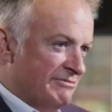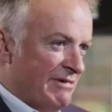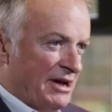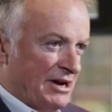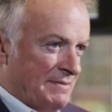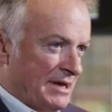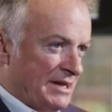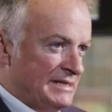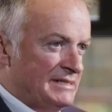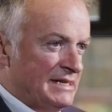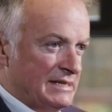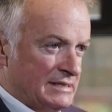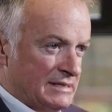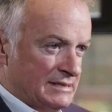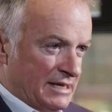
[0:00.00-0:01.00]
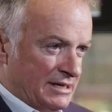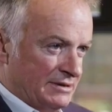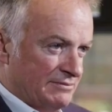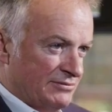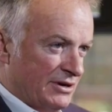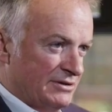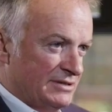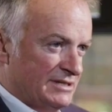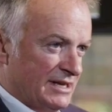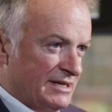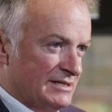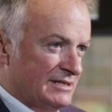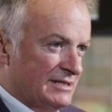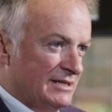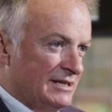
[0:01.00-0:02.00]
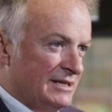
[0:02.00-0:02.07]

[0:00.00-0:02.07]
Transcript: around about a 60-second process.